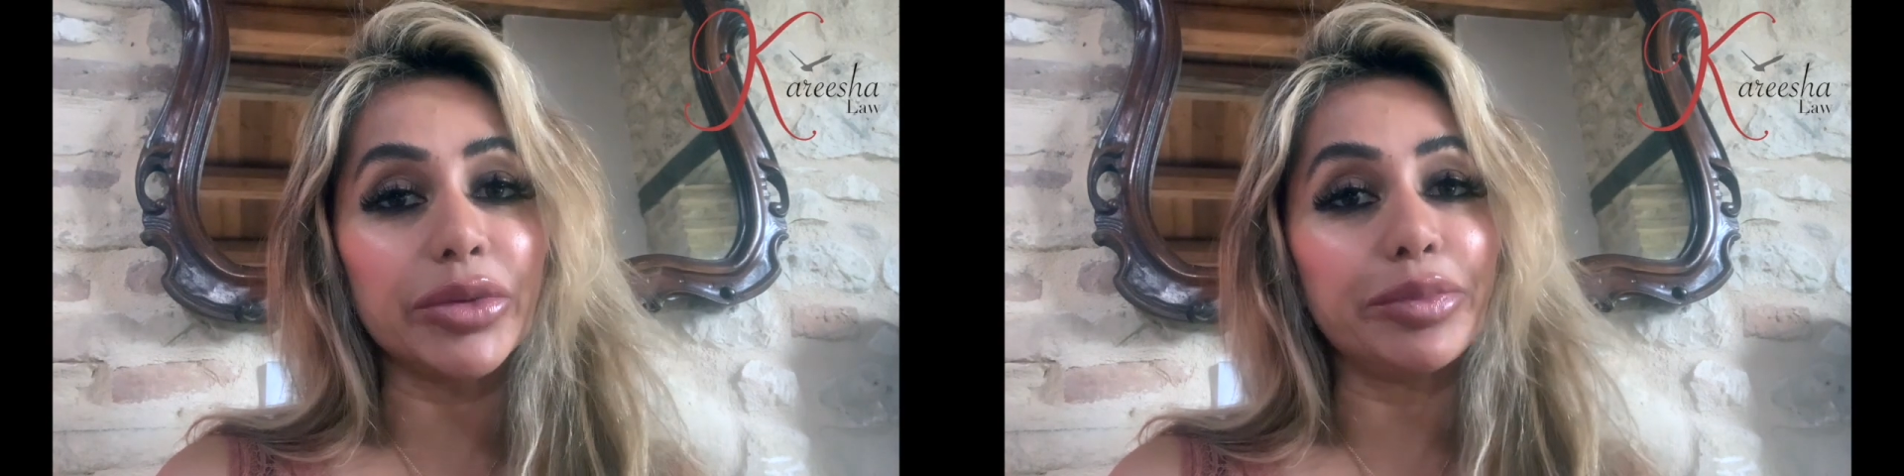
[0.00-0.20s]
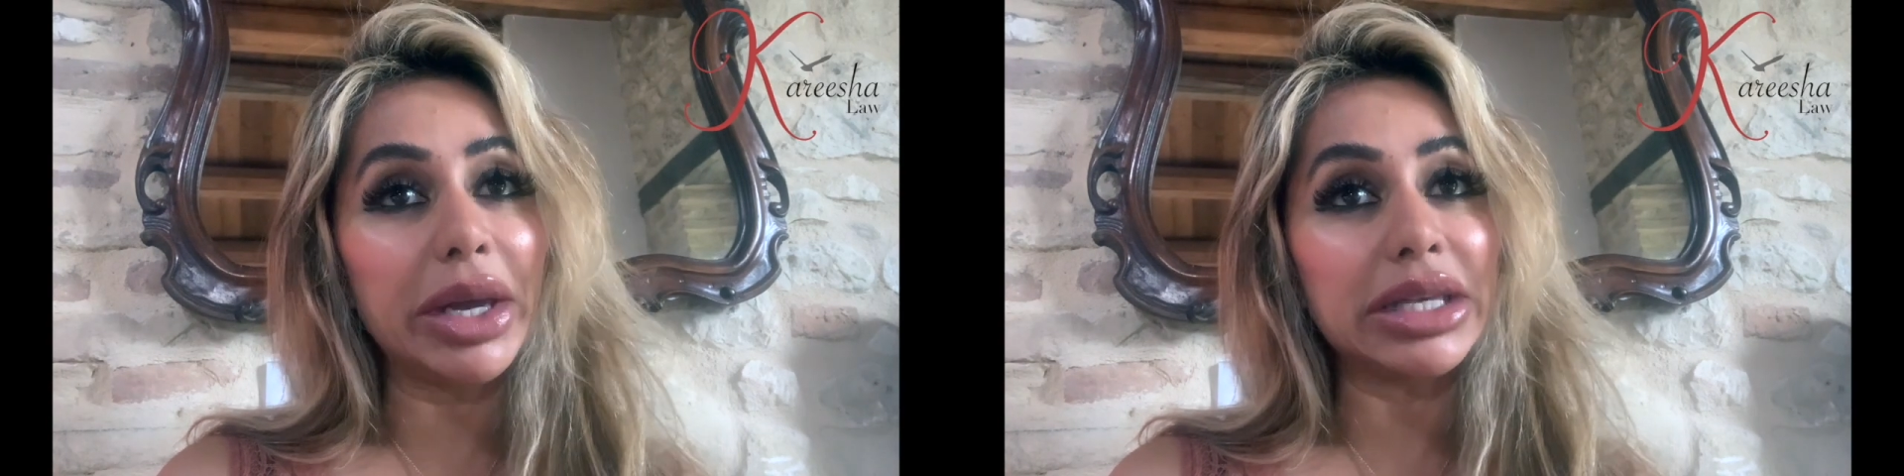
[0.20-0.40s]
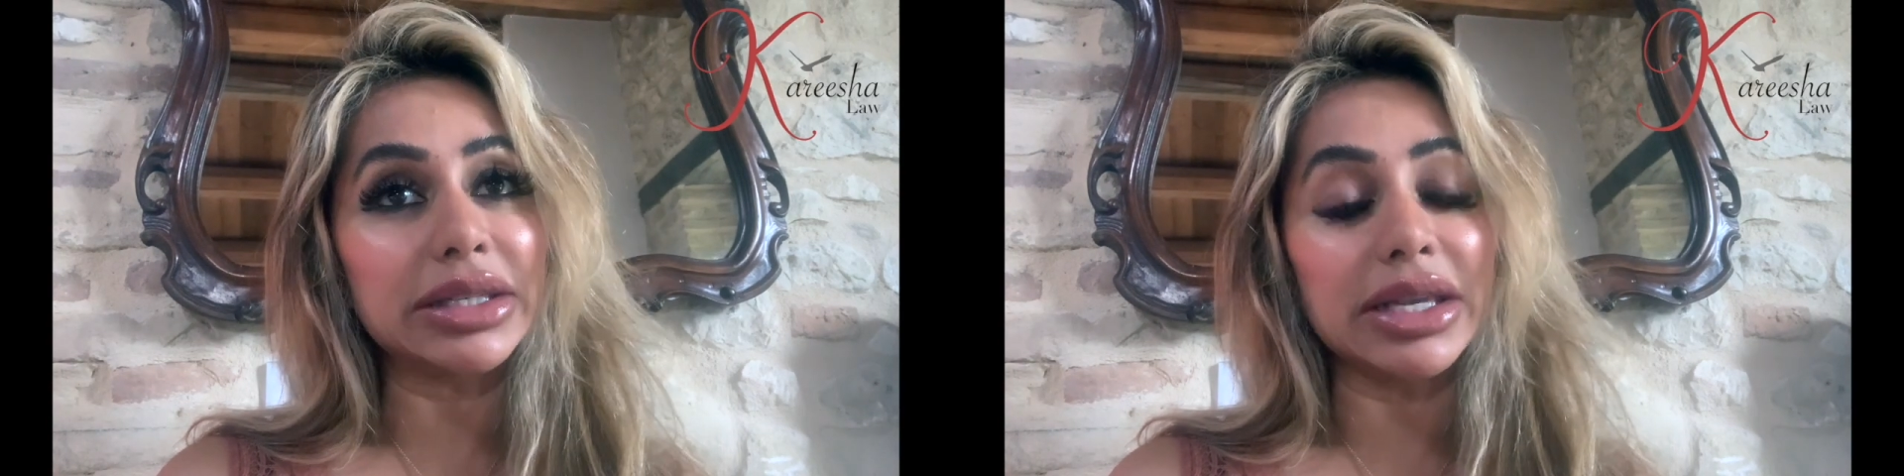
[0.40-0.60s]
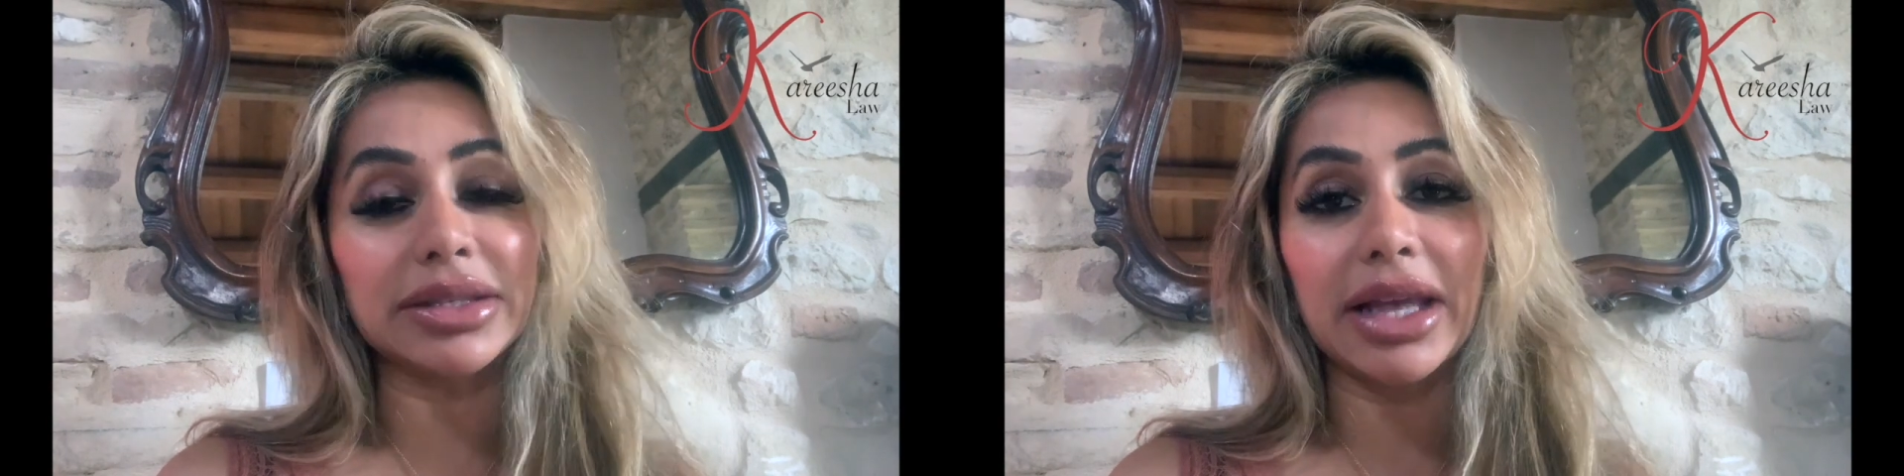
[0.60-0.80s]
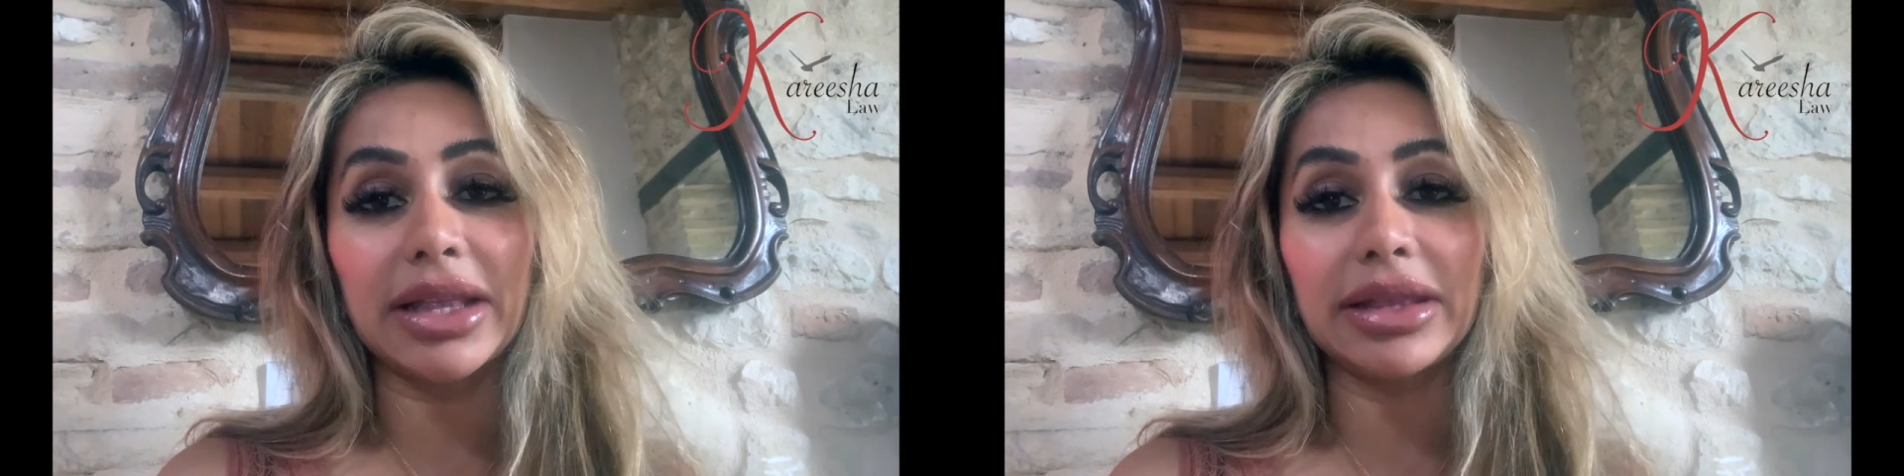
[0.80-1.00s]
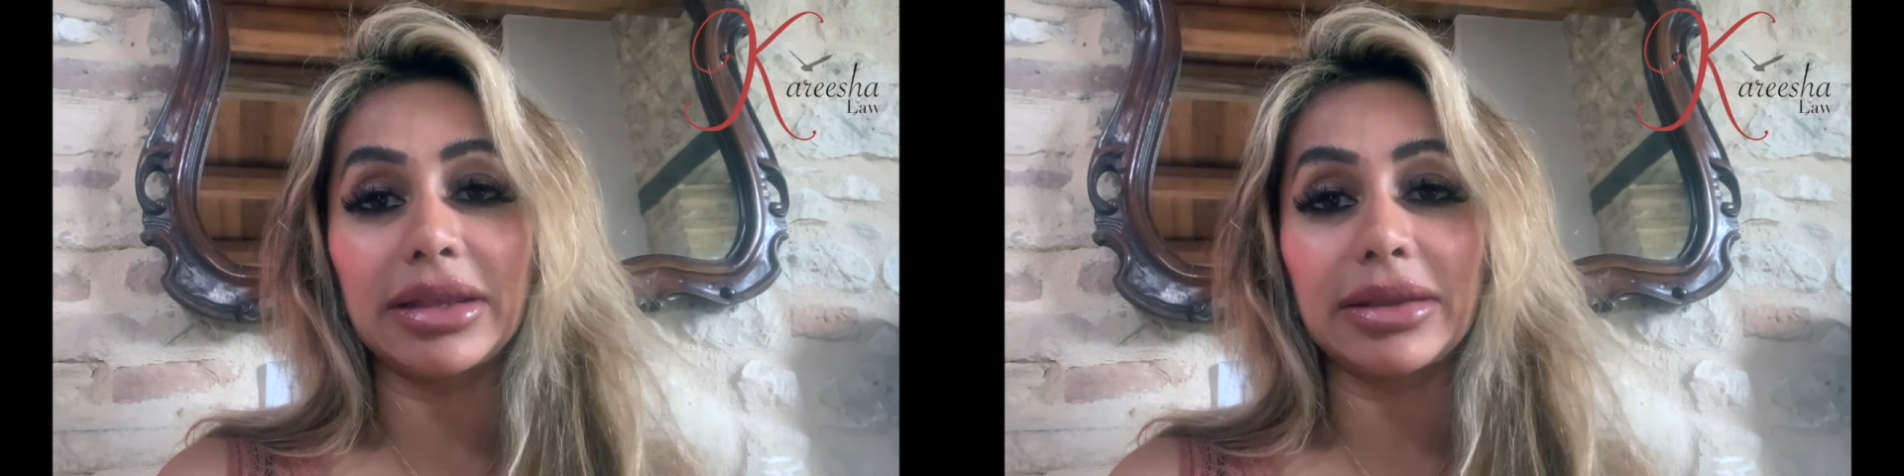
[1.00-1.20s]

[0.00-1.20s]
the basis that